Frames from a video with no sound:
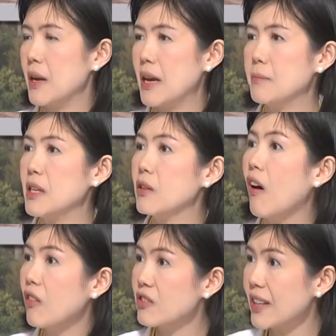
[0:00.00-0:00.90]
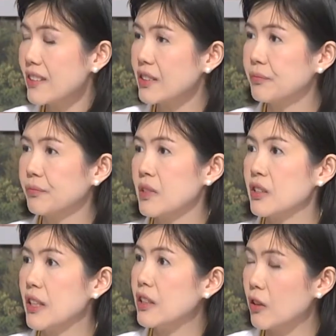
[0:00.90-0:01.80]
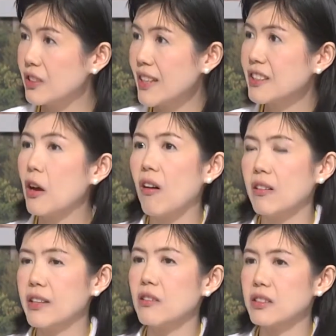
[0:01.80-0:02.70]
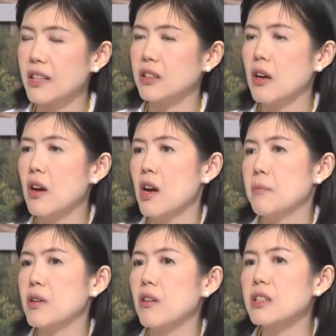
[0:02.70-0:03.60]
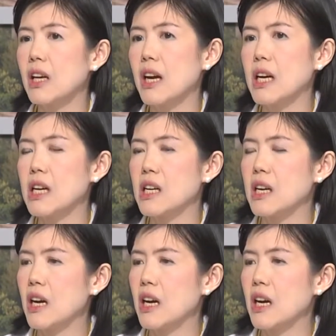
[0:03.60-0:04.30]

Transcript: I mean oral sex, genital sex, or anal sex, because I